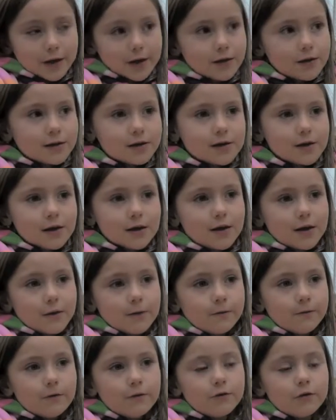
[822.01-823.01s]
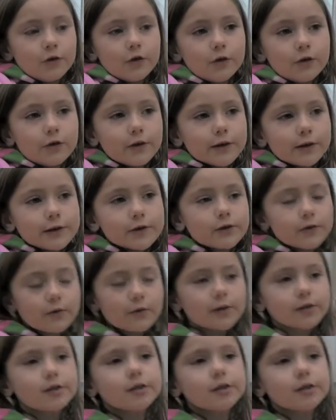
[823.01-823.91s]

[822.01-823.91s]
because like if you knew the story,